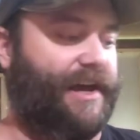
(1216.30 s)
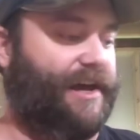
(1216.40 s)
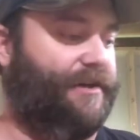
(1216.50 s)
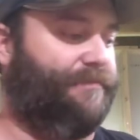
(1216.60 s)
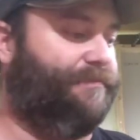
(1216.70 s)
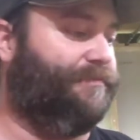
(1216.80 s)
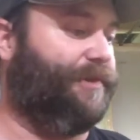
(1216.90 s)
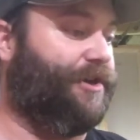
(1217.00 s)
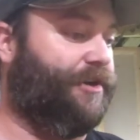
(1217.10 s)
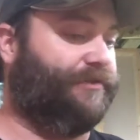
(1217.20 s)

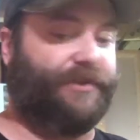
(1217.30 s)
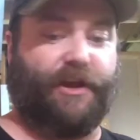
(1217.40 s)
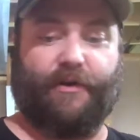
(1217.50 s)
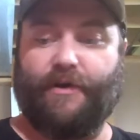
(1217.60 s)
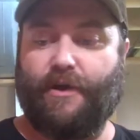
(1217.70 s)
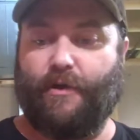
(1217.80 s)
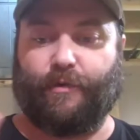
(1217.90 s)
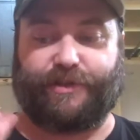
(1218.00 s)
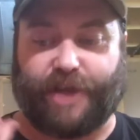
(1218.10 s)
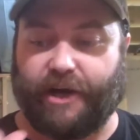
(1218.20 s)
You know, so
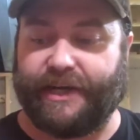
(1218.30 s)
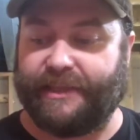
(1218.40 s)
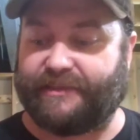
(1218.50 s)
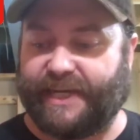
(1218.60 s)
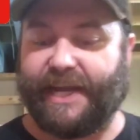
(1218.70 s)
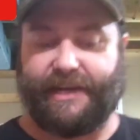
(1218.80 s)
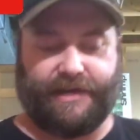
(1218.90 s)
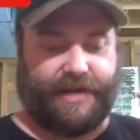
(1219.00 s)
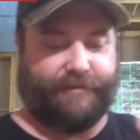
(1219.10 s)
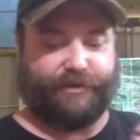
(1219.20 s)
we're starting in the
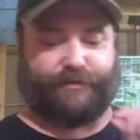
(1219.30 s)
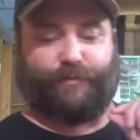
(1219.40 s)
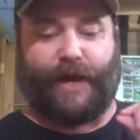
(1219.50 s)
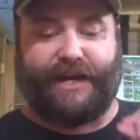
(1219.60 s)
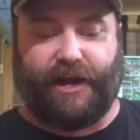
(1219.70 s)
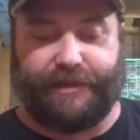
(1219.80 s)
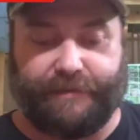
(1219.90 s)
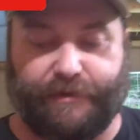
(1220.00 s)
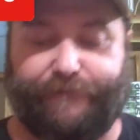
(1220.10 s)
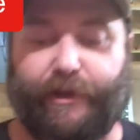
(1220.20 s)
10. I'm just waiting on
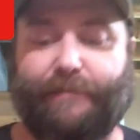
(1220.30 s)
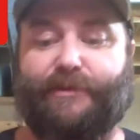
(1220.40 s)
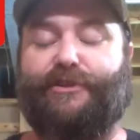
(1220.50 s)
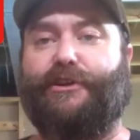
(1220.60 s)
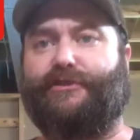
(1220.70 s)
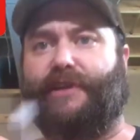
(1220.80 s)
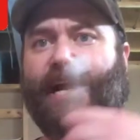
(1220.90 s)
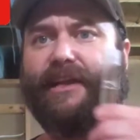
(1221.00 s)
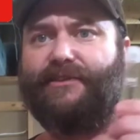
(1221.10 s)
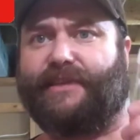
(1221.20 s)
them to fully mature. So
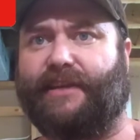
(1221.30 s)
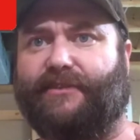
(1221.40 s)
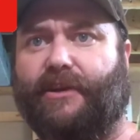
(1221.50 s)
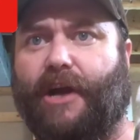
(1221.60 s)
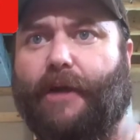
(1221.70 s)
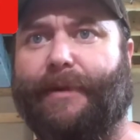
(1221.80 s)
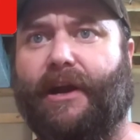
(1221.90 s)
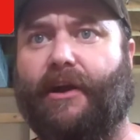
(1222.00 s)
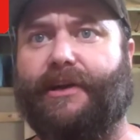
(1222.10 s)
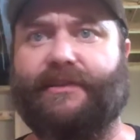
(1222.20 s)
now let's test our
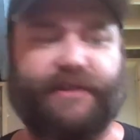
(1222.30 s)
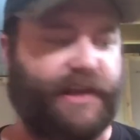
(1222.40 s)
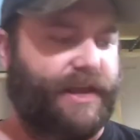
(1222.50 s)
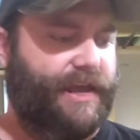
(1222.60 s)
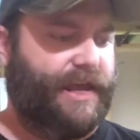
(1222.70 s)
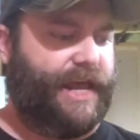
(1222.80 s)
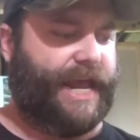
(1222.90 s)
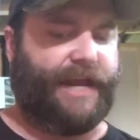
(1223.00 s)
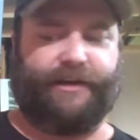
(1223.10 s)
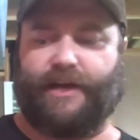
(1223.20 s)
carbonate hardness.
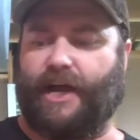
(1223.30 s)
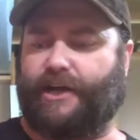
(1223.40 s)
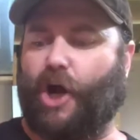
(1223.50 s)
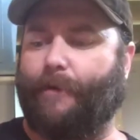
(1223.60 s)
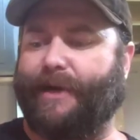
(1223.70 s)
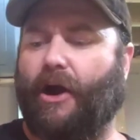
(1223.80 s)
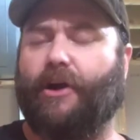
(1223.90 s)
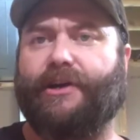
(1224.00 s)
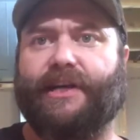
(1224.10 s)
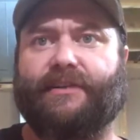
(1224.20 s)
And carbonate
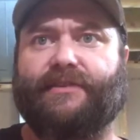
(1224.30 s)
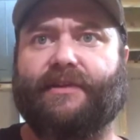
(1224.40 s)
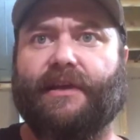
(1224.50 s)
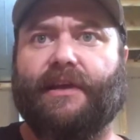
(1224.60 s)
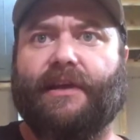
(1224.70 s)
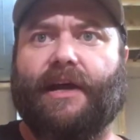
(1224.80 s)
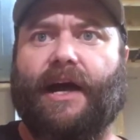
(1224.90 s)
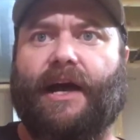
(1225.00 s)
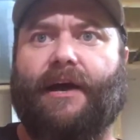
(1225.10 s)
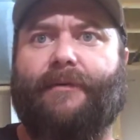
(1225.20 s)
hardness,
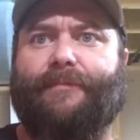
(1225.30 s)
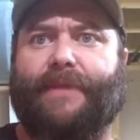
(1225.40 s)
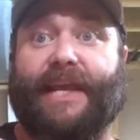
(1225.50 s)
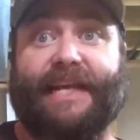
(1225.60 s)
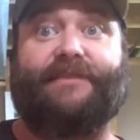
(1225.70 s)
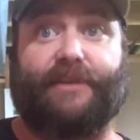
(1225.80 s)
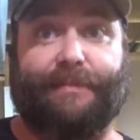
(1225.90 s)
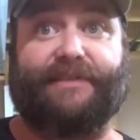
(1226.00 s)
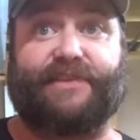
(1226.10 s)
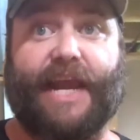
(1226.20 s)
it needs to
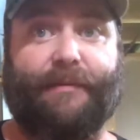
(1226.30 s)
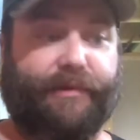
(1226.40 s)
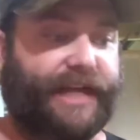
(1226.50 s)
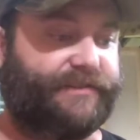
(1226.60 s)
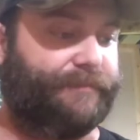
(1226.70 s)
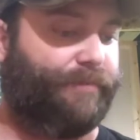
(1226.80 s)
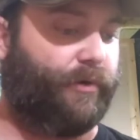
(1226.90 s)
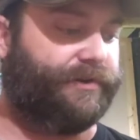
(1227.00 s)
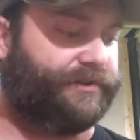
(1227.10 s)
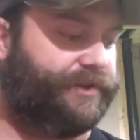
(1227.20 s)
be stable. That's
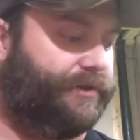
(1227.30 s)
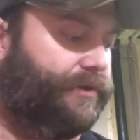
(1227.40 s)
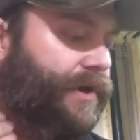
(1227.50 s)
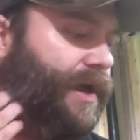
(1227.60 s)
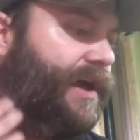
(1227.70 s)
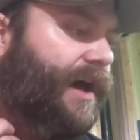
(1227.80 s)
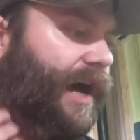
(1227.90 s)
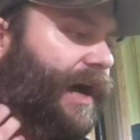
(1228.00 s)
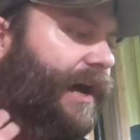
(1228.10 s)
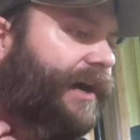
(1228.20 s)
important, too.
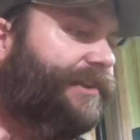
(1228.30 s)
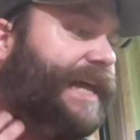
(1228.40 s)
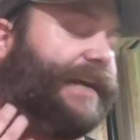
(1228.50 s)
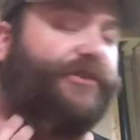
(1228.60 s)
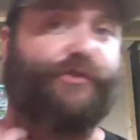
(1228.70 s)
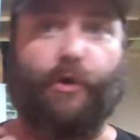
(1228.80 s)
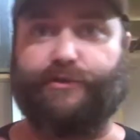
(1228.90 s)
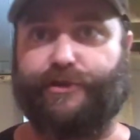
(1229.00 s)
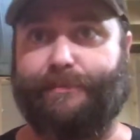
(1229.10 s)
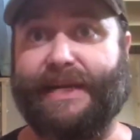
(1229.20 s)
That
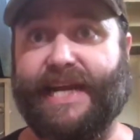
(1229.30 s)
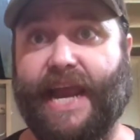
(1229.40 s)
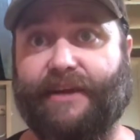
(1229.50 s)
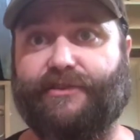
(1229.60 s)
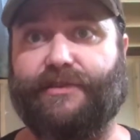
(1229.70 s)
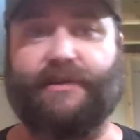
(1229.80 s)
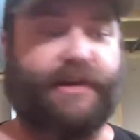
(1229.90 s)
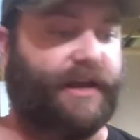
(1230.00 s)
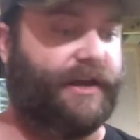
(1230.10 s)
controls your pH.